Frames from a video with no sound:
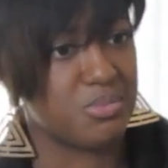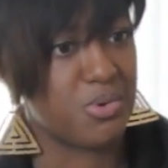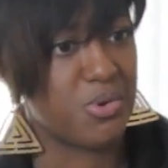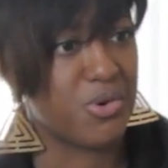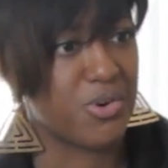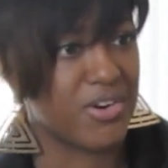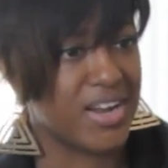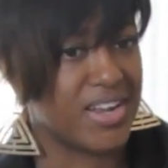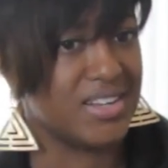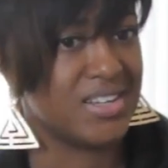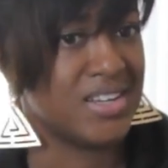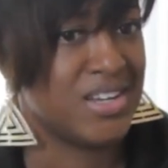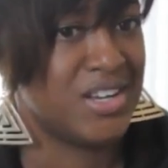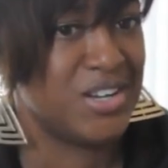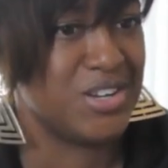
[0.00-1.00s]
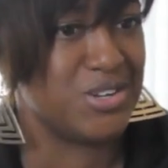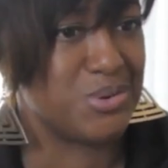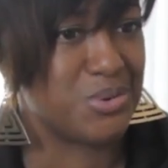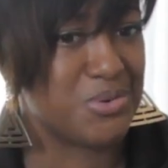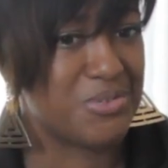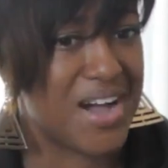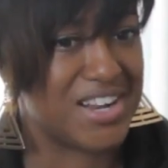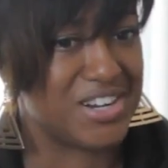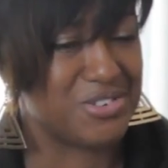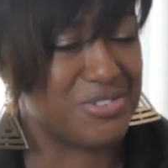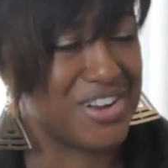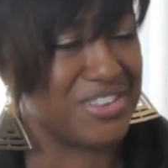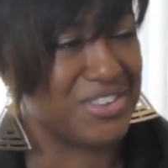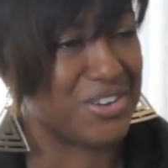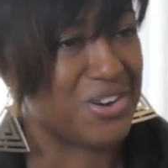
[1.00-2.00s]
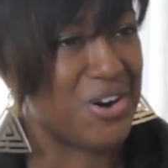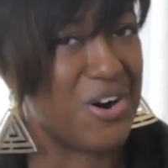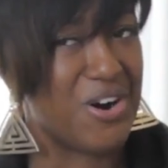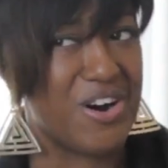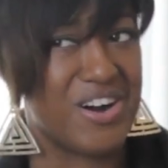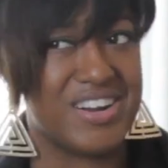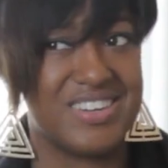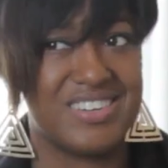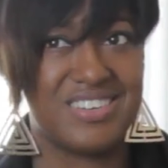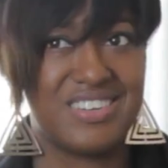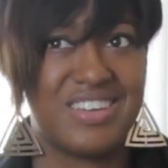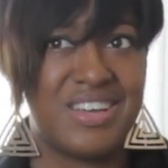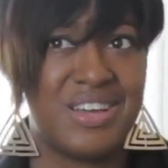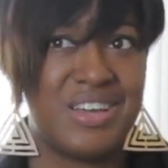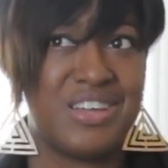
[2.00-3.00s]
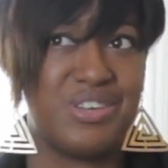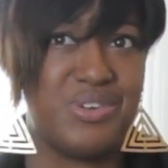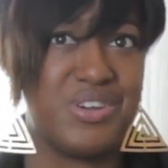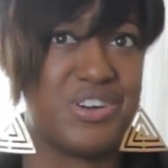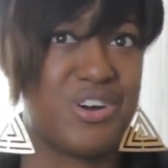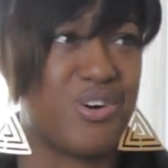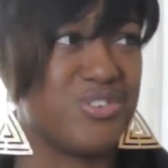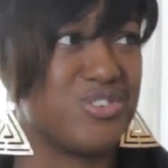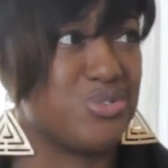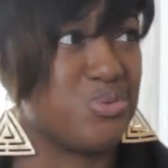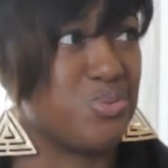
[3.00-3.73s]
more, and you know, we're riding around the car and you hear all this